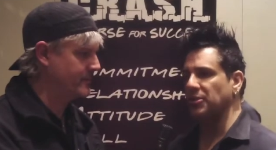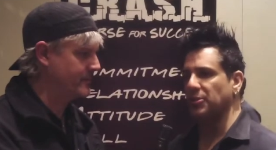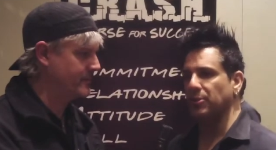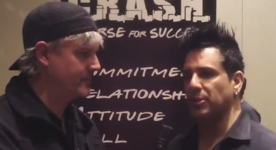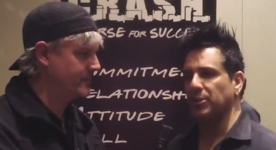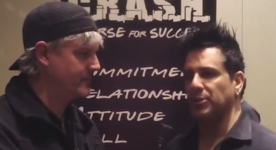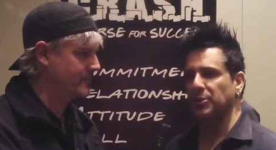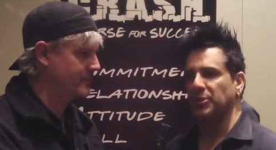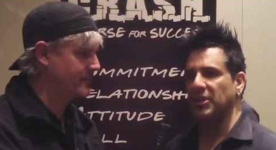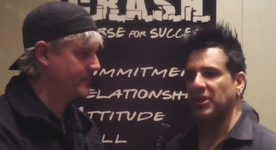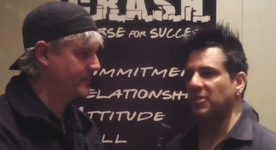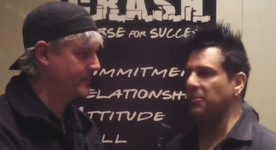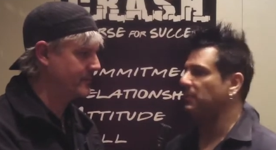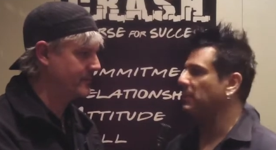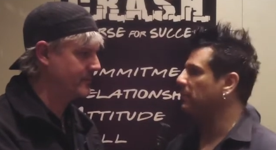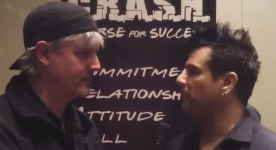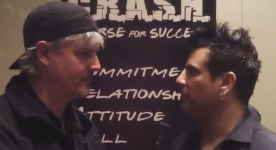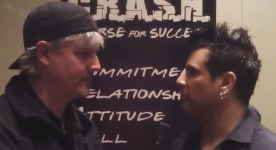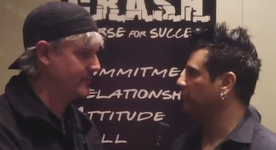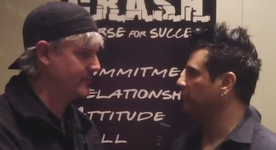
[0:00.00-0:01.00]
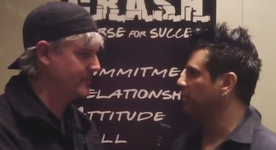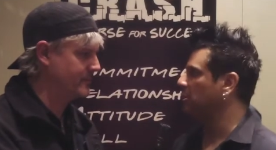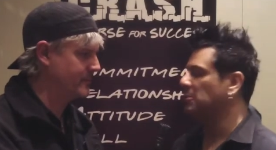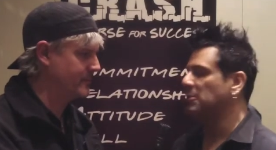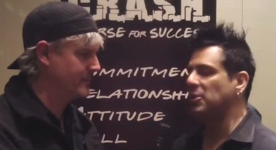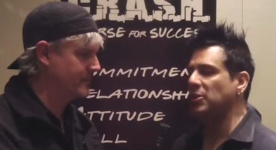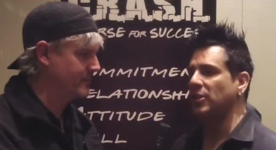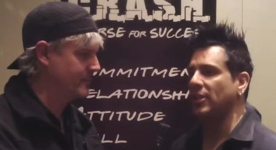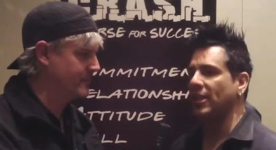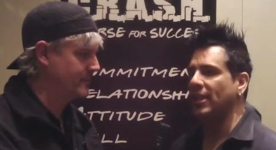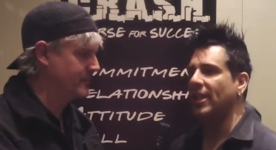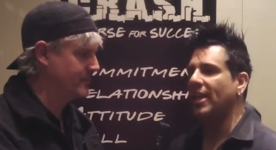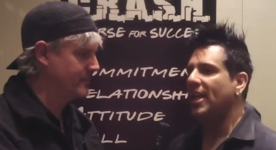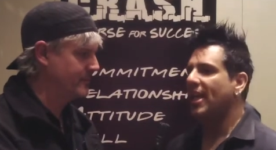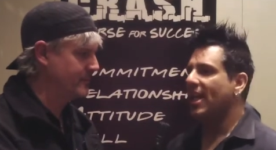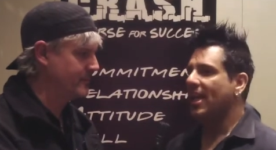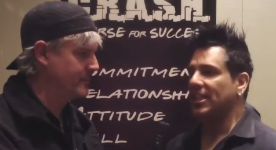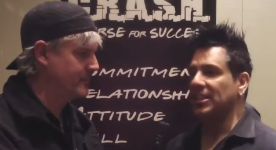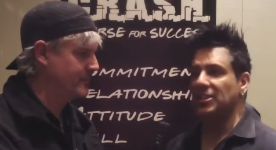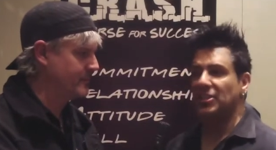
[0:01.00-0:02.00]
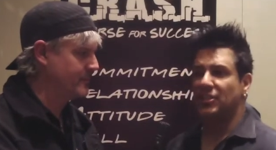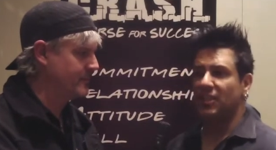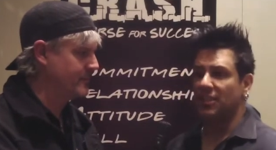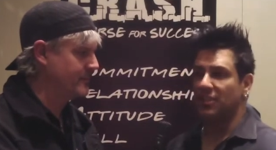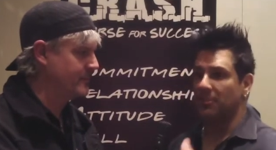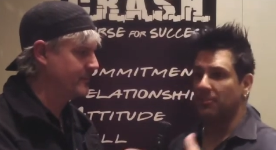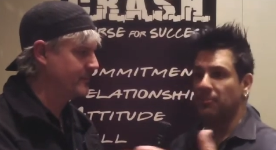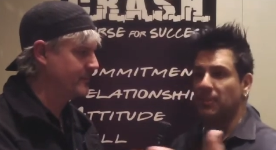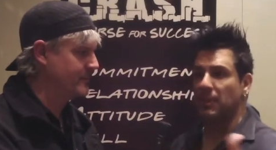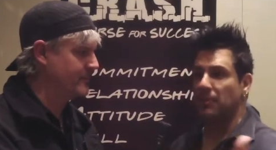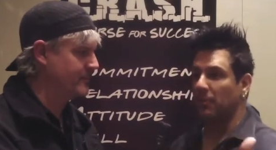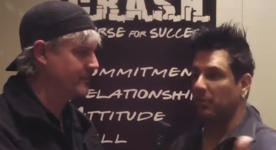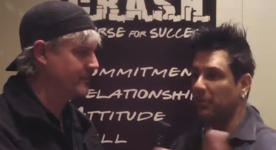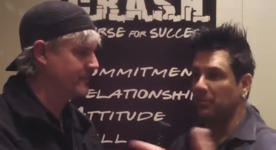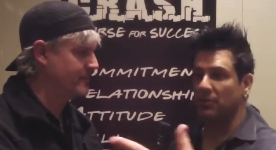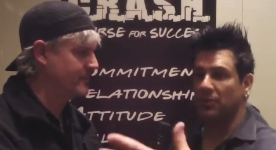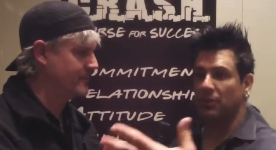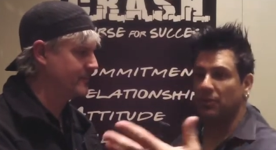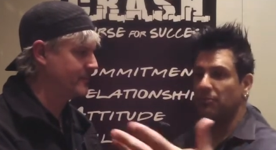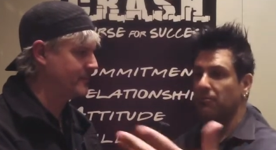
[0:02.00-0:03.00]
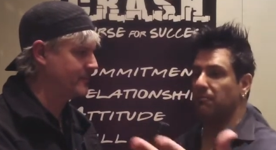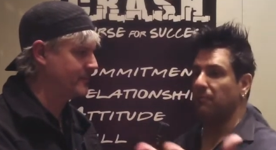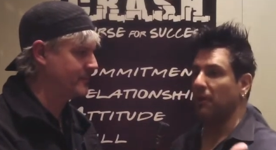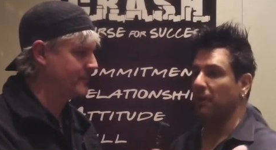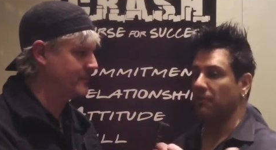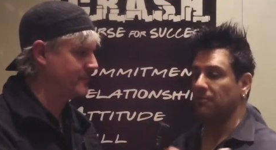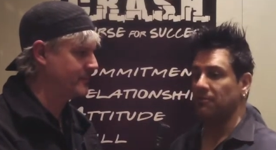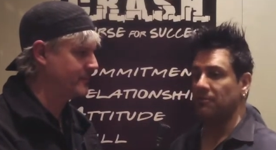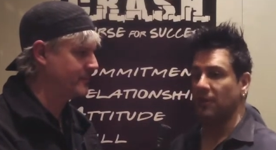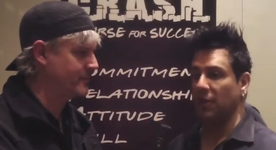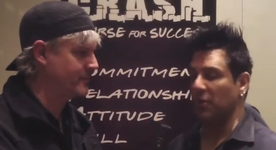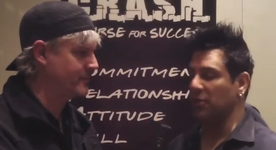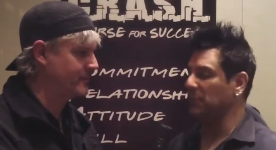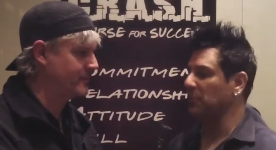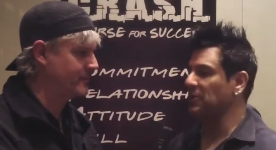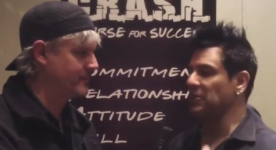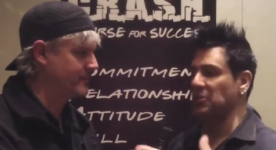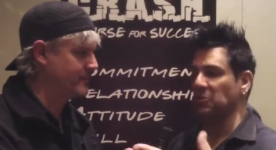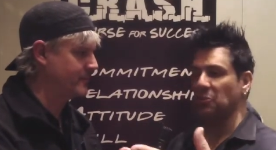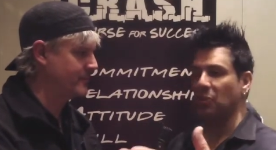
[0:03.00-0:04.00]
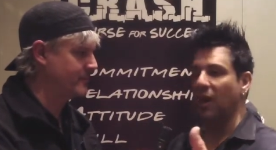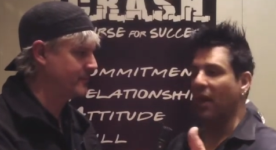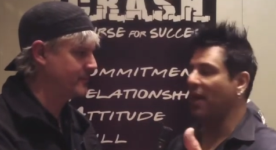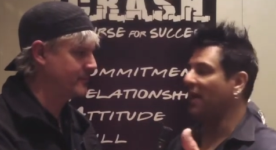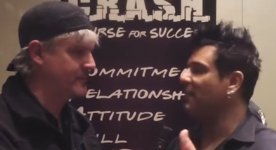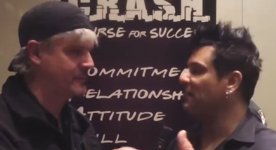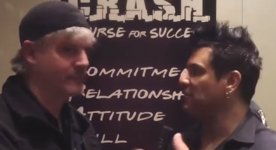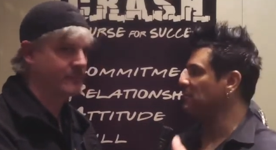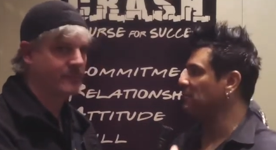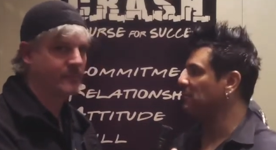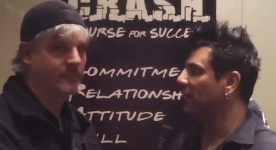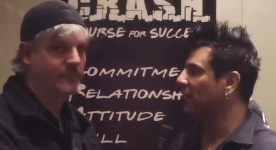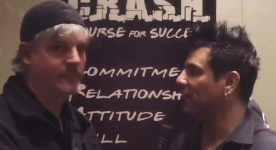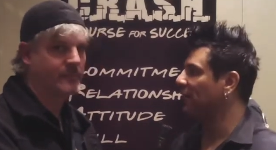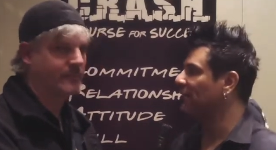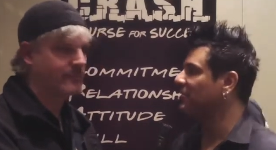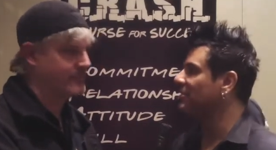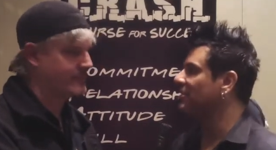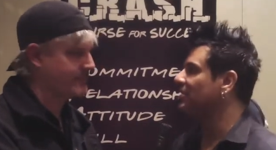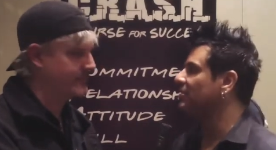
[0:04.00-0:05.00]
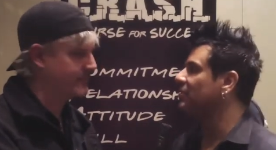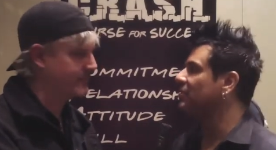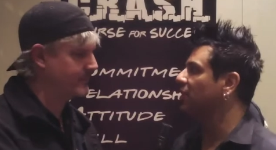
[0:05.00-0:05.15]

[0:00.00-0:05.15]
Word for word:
Speaker 1: instructors, had some people from the community, and I just had some people, you know, husbands and wives and parents. And